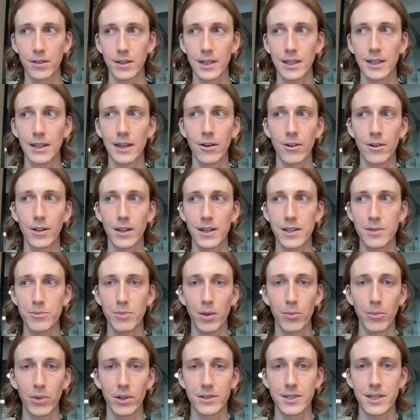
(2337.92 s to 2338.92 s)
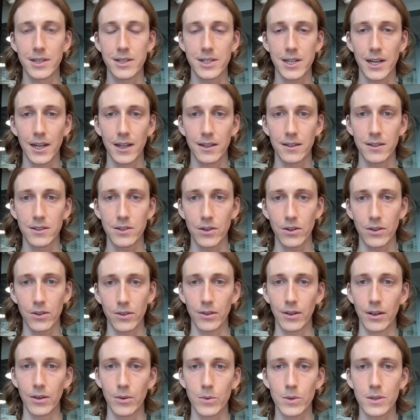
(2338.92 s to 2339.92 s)
collateralized by multi-chain, so
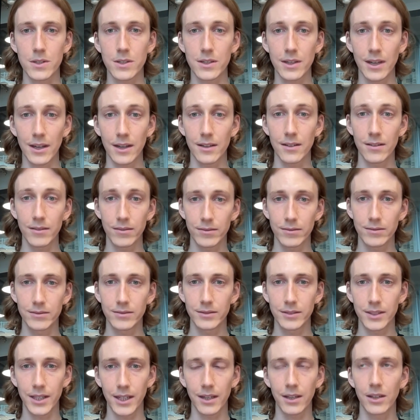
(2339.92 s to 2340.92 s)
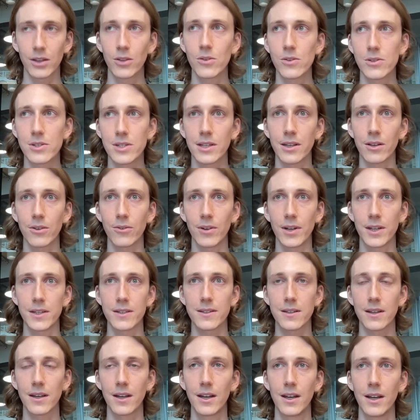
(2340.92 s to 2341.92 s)
it was like hugely at
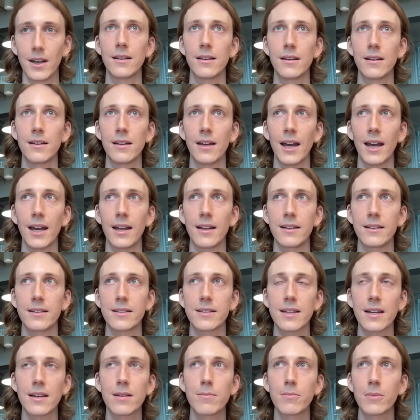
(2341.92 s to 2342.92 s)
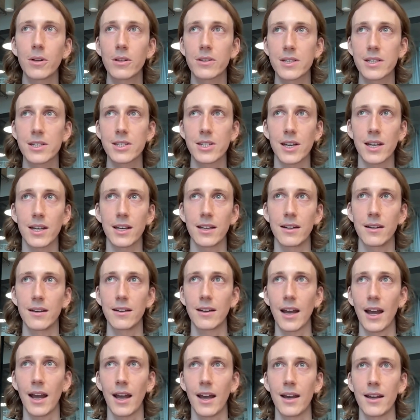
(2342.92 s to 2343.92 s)
risk. And say
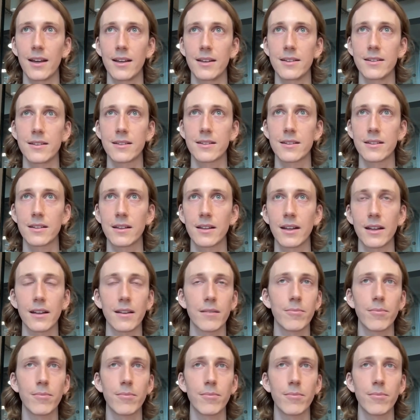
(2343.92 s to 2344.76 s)
multi-chain has, like,